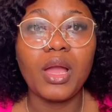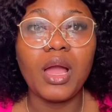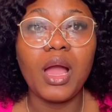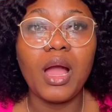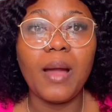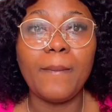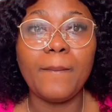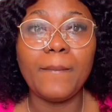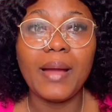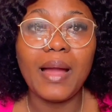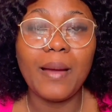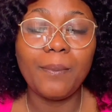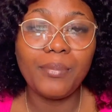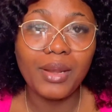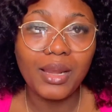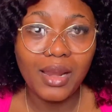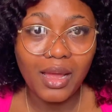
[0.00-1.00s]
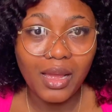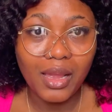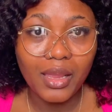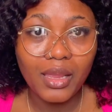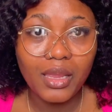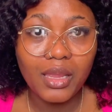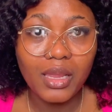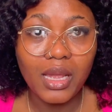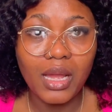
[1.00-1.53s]

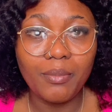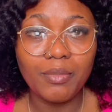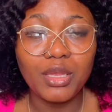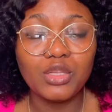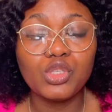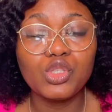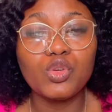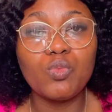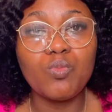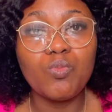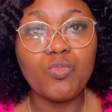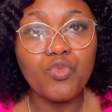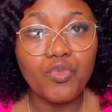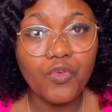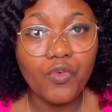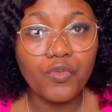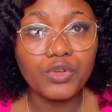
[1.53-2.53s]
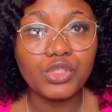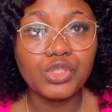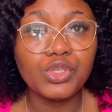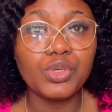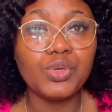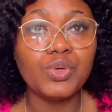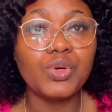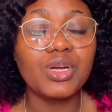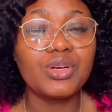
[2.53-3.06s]
to move
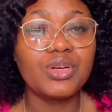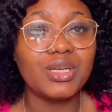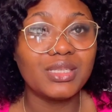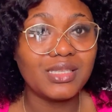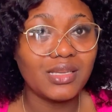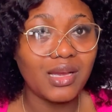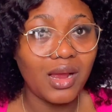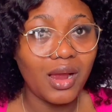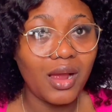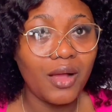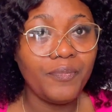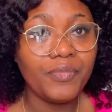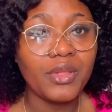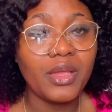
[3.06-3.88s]
to Qatar,